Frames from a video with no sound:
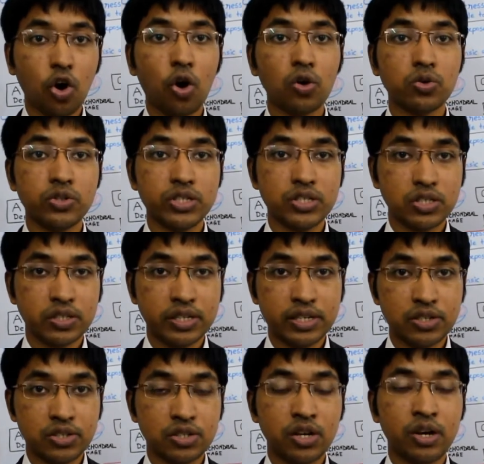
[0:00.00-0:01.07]
all these
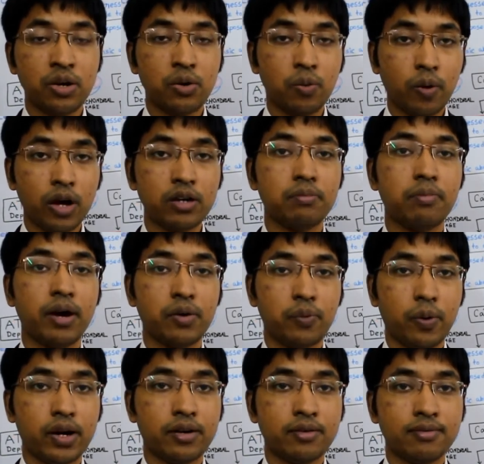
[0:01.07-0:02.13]
things one by
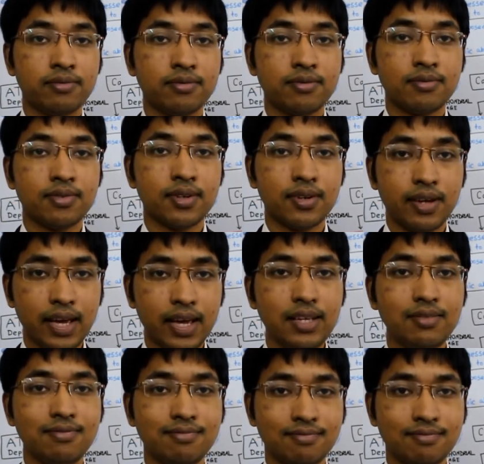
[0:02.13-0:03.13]
one. Okay?